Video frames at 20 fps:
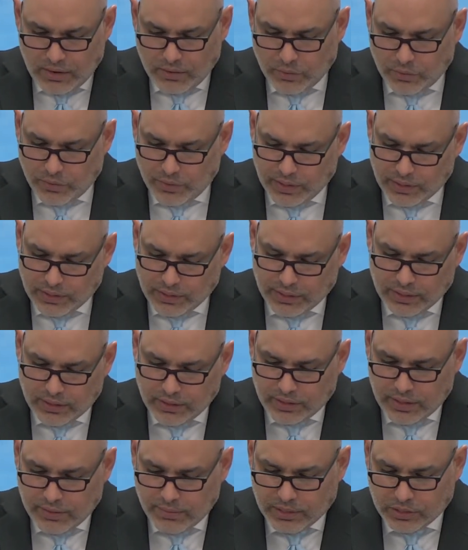had a really
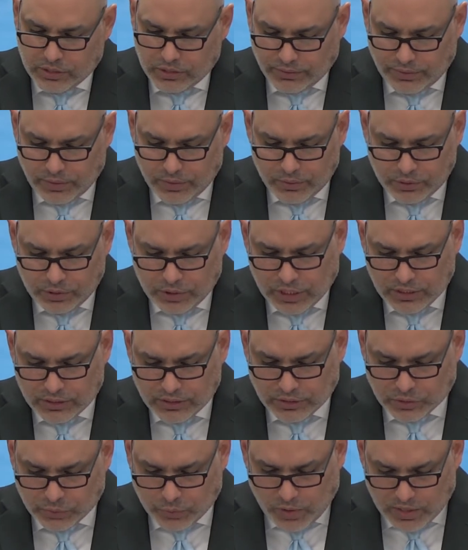good image of who
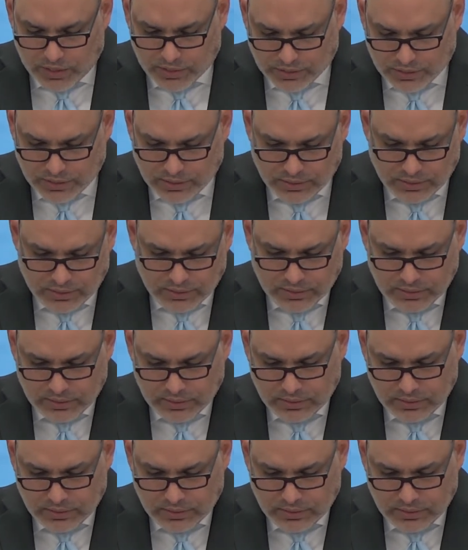Jesus was.